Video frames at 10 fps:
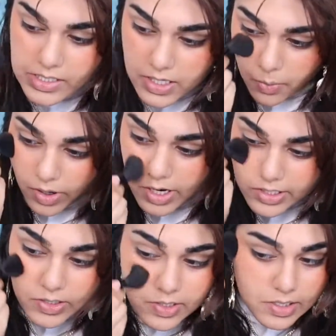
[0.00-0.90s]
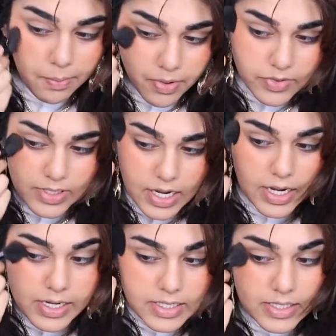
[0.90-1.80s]
So we're gonna just do this on both
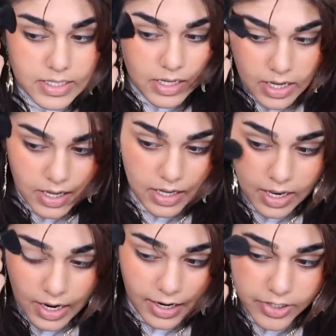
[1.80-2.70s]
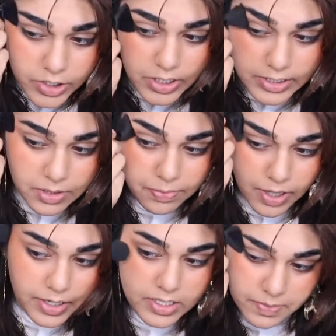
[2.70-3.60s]
sides. And I usually like to
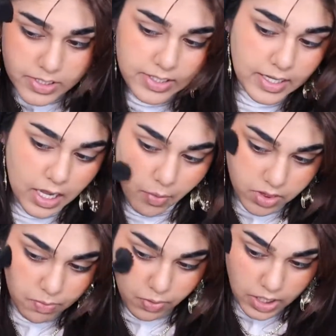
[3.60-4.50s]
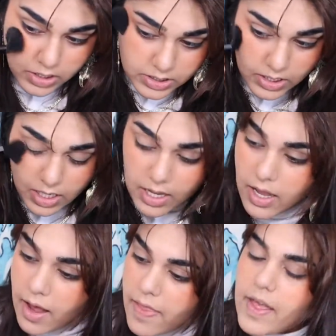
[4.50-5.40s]
blend it as much as I can with the brush.
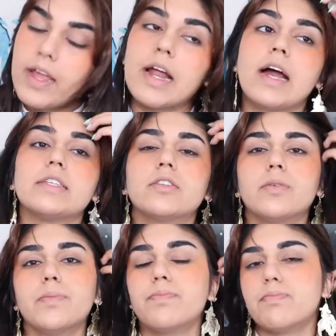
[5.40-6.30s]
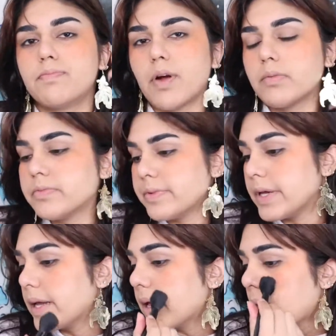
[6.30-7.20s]
And then I still
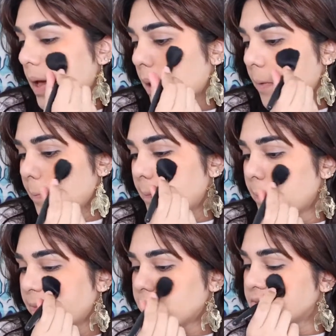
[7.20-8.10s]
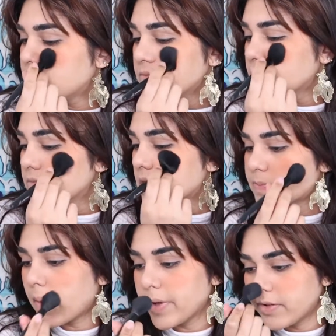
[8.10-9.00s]
probably is
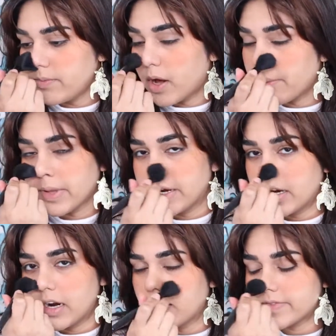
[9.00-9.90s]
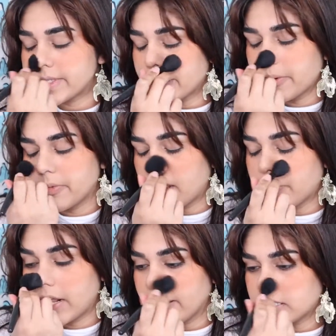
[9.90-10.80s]
probably not blended enough. So then
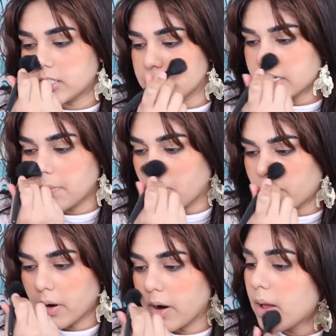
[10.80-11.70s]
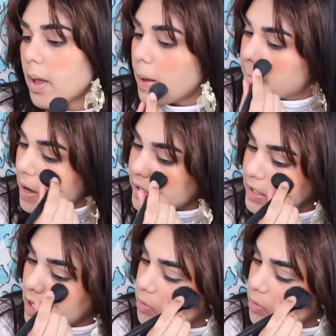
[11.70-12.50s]
what I like to do is come over back again